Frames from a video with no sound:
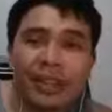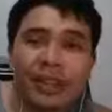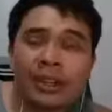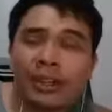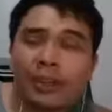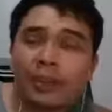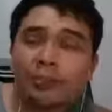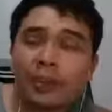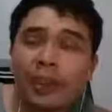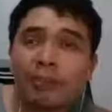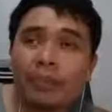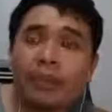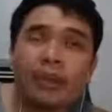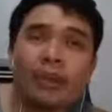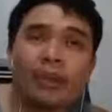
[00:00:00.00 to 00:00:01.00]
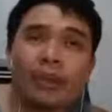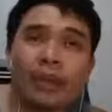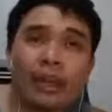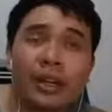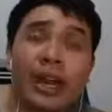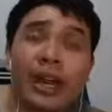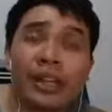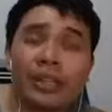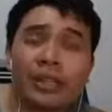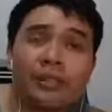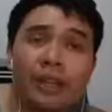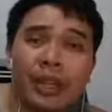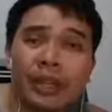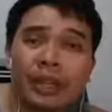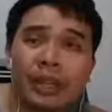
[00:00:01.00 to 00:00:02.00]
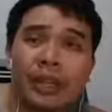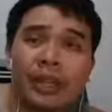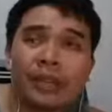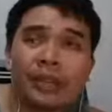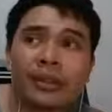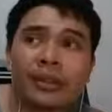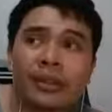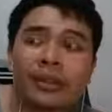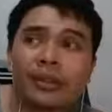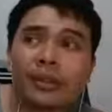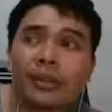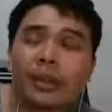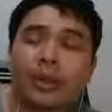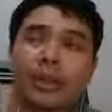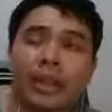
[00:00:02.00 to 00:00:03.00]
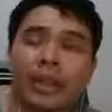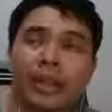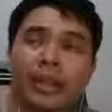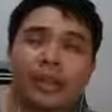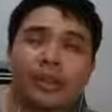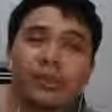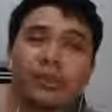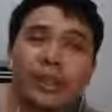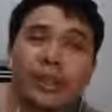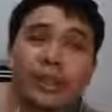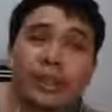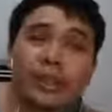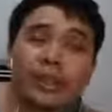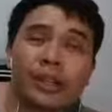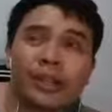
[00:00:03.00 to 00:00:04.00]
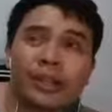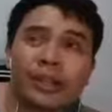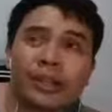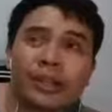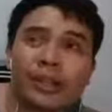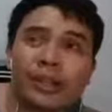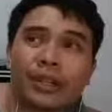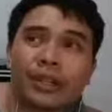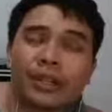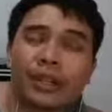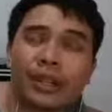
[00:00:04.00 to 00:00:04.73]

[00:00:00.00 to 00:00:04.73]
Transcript: So people ask me like, oh, I'd like to work in a call center.